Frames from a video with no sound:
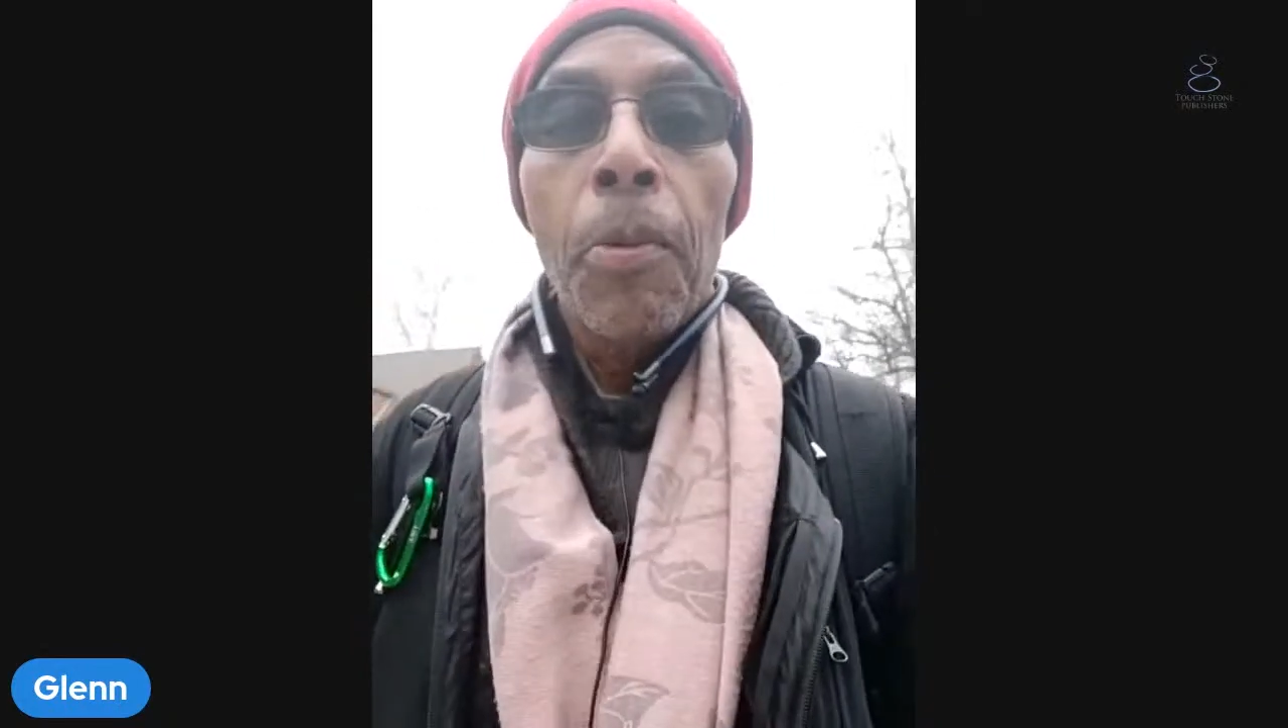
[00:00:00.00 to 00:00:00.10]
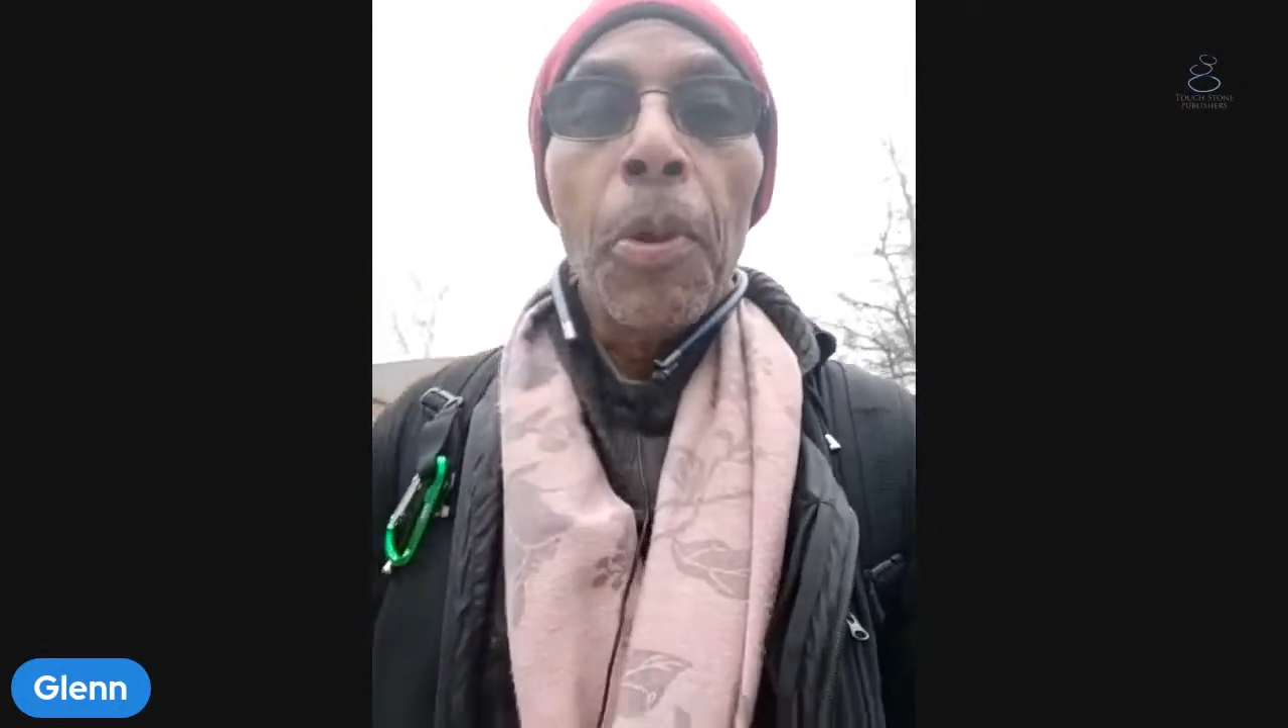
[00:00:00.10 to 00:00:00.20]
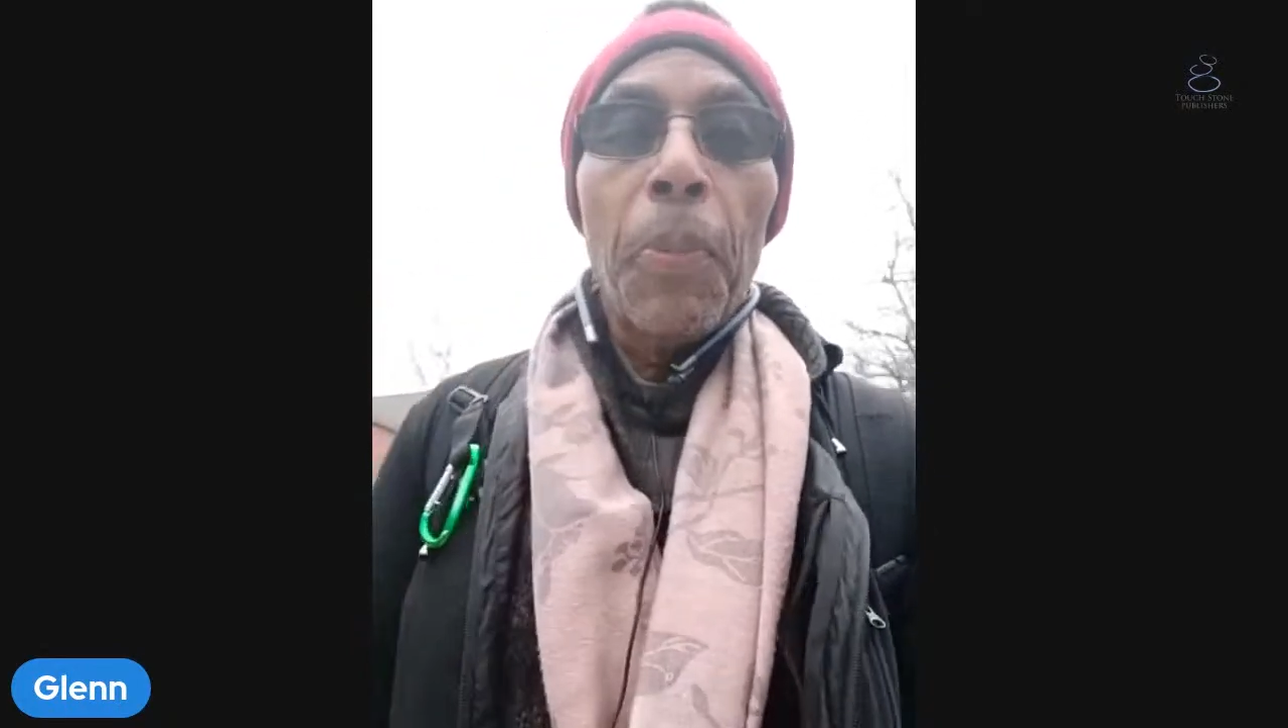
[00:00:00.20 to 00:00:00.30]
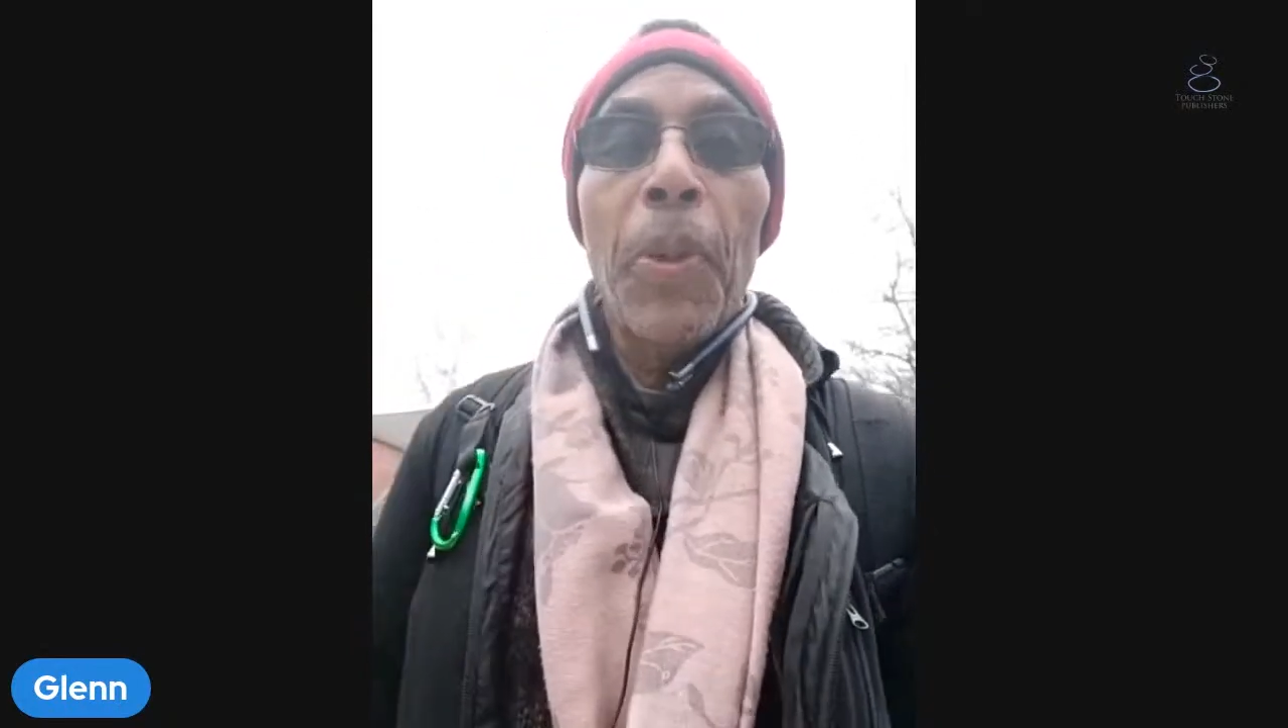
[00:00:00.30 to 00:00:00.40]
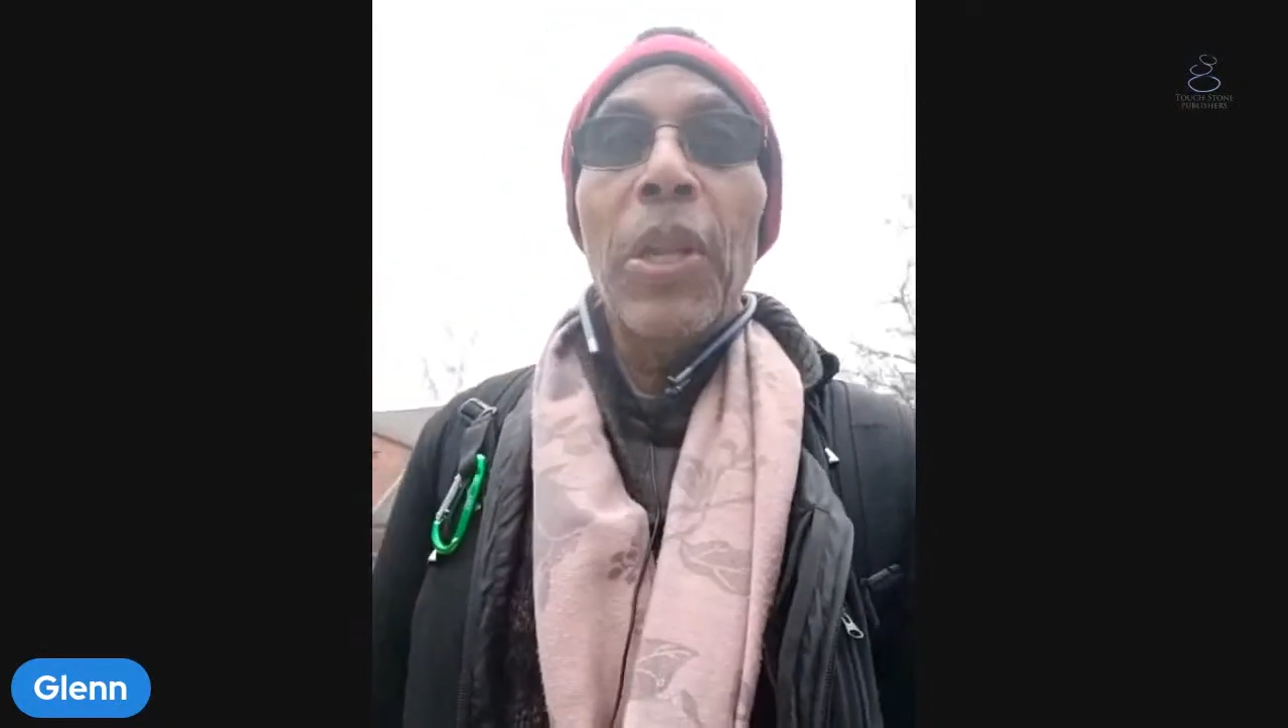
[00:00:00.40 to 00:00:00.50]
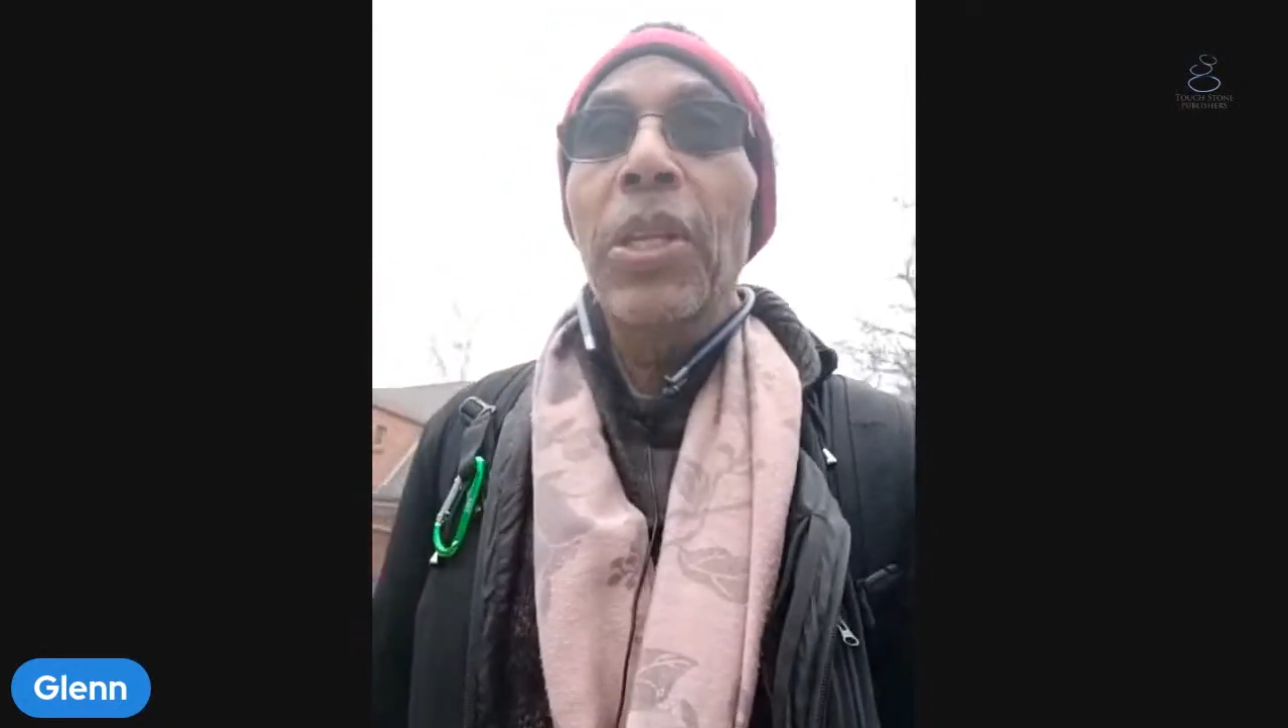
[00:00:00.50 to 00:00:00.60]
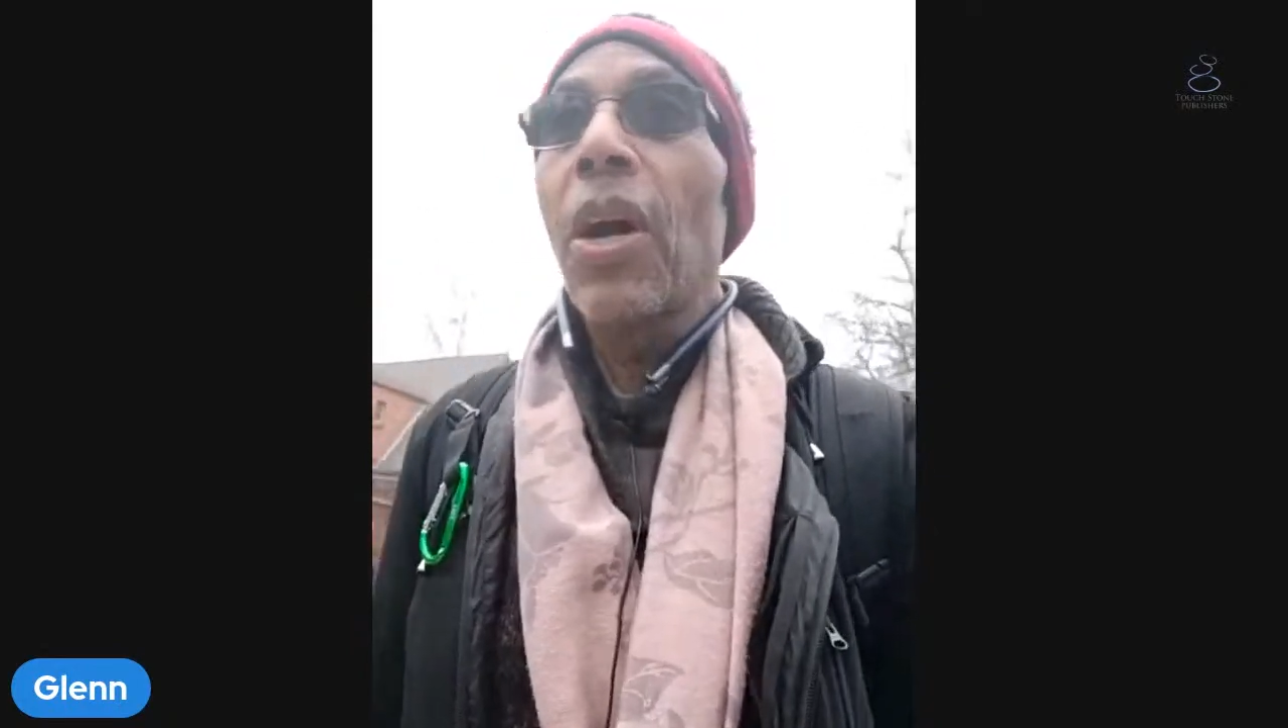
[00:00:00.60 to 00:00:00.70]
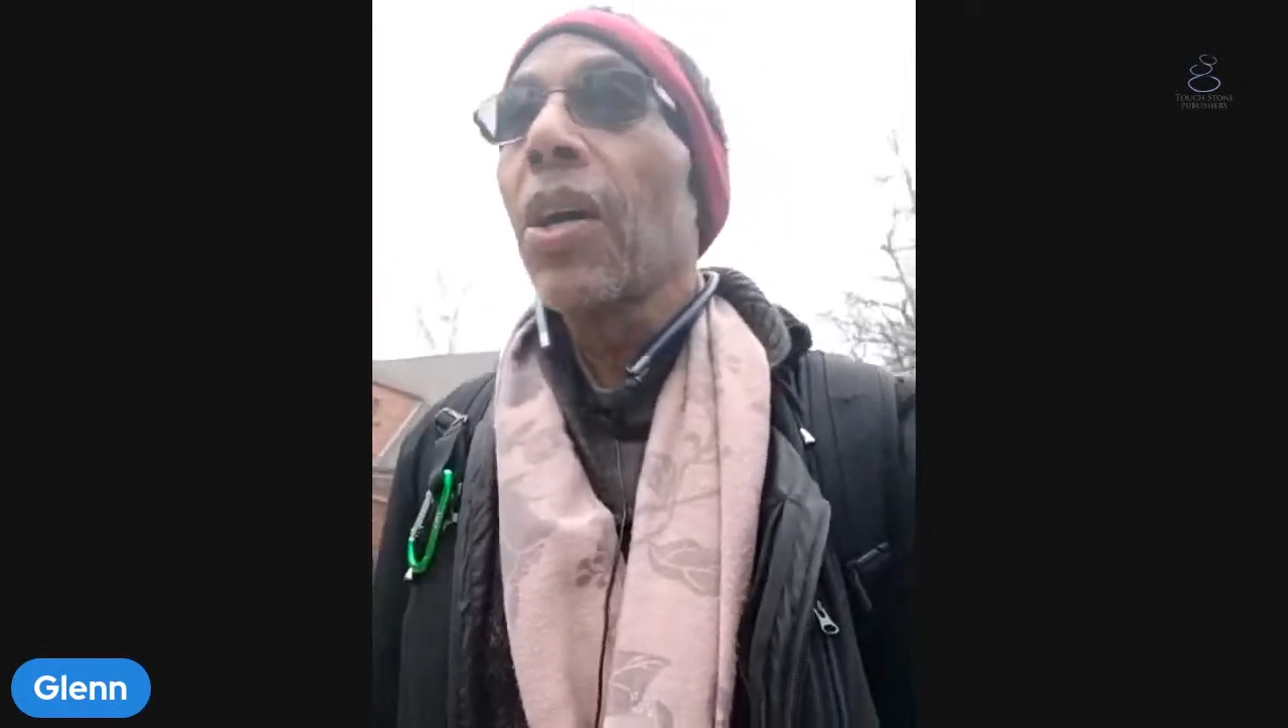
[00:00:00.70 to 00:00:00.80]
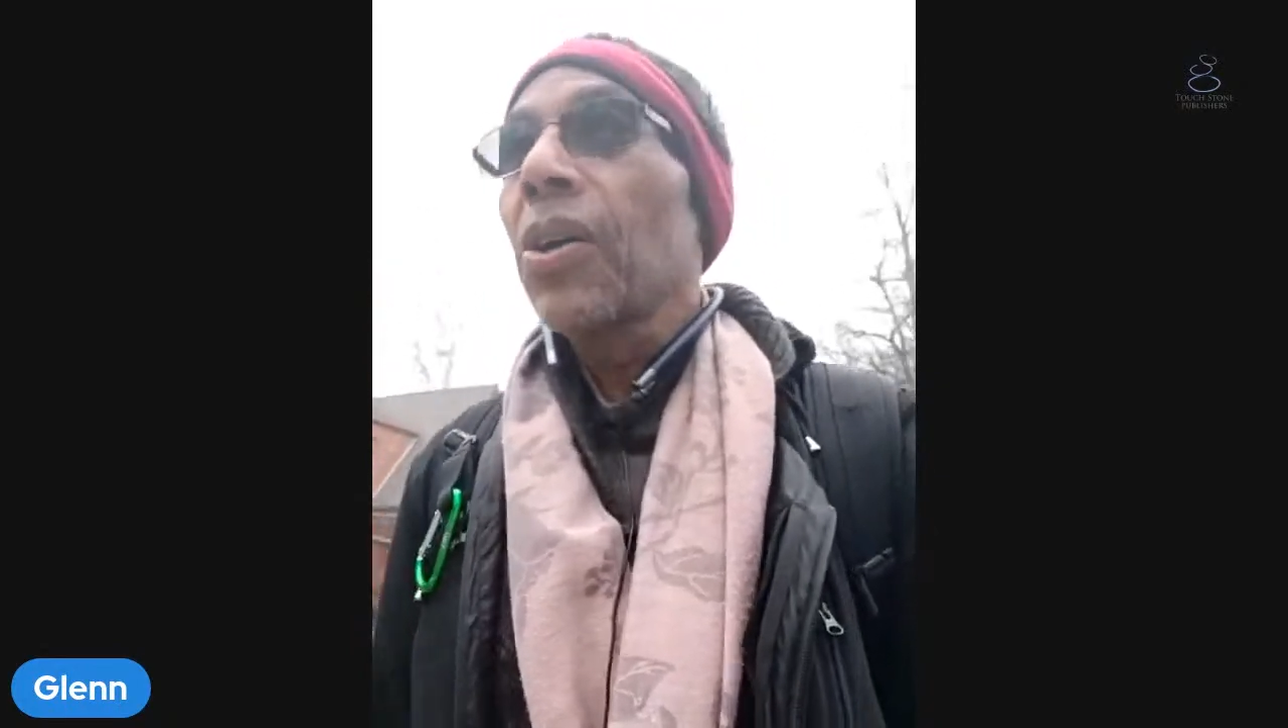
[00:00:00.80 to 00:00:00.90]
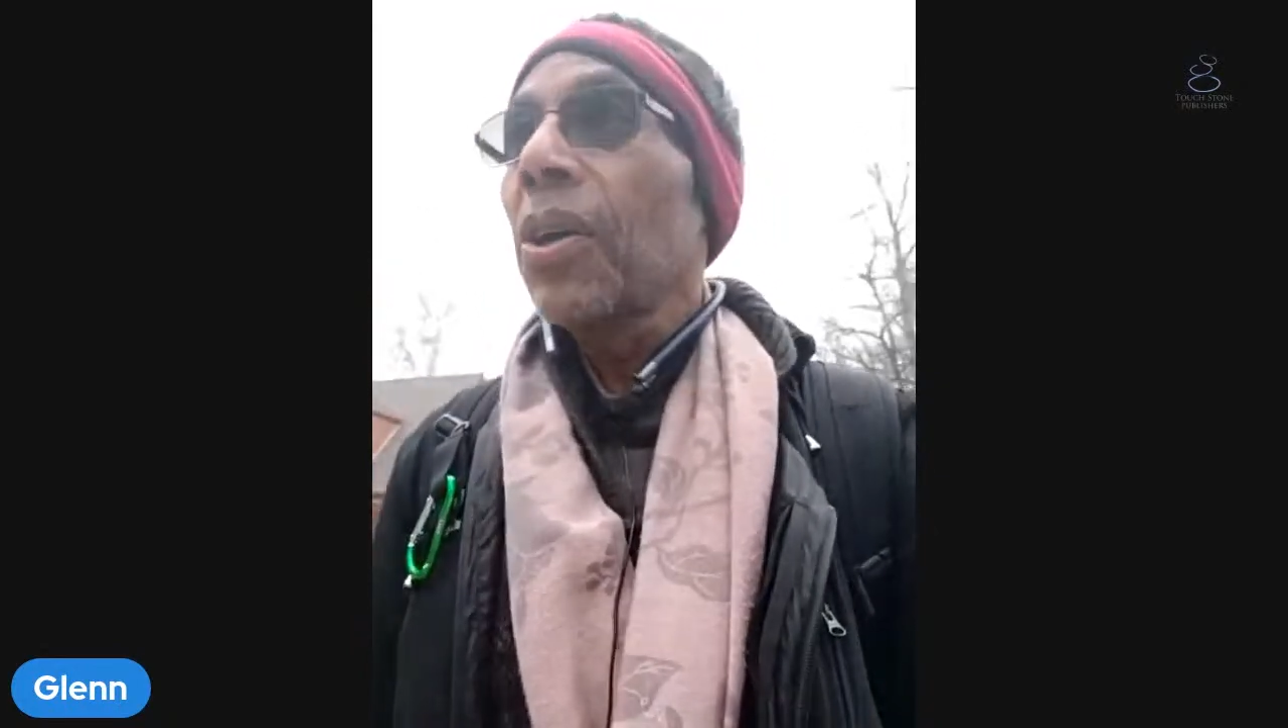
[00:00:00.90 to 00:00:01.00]
Real pretty
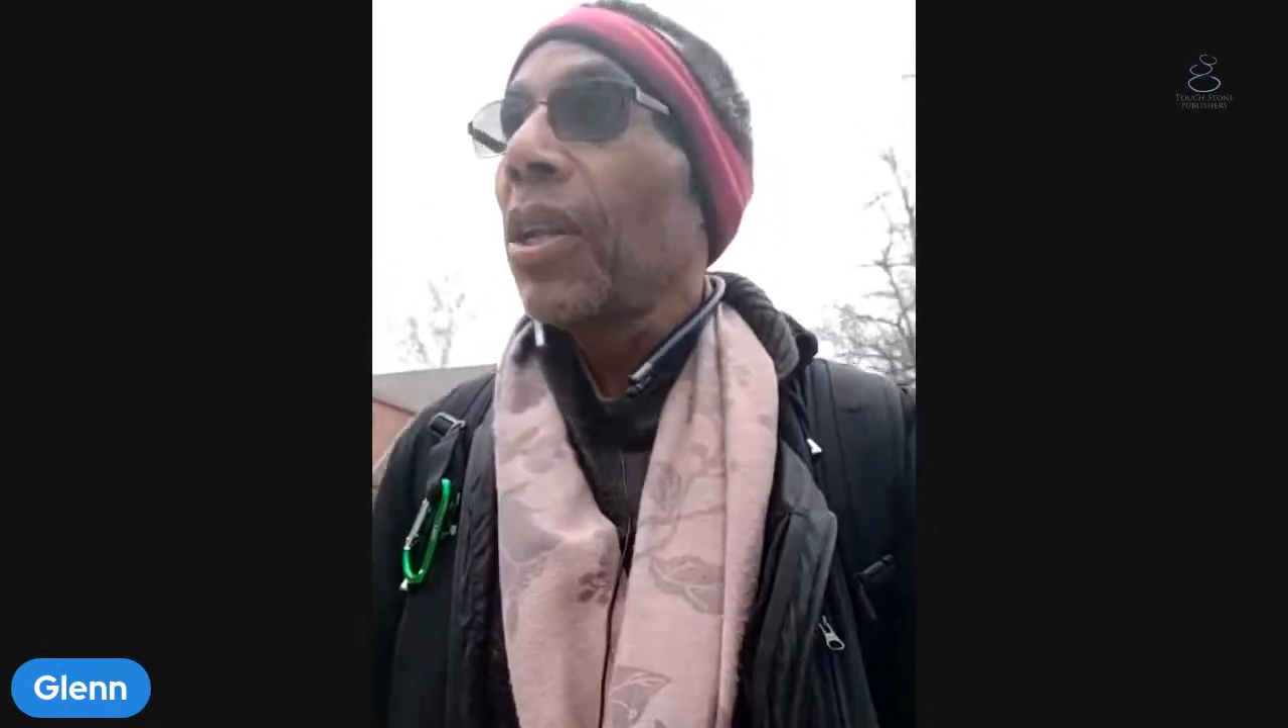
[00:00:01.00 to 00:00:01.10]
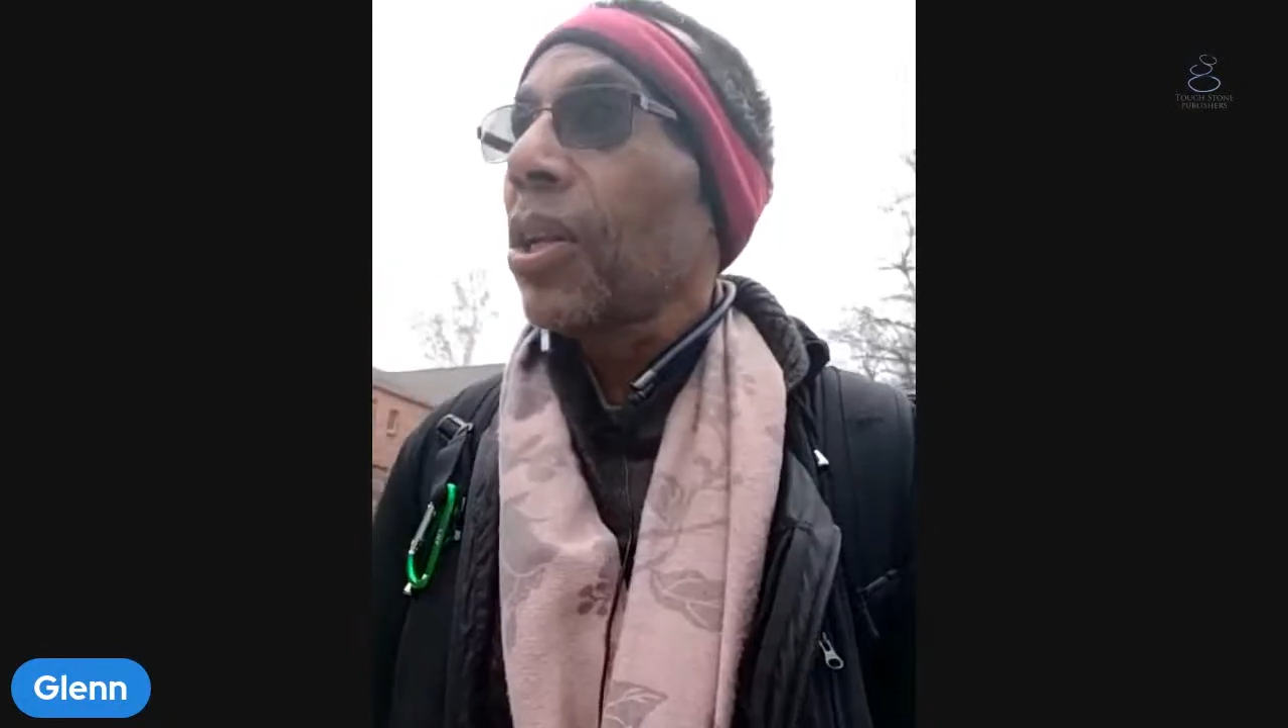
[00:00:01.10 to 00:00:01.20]
dog going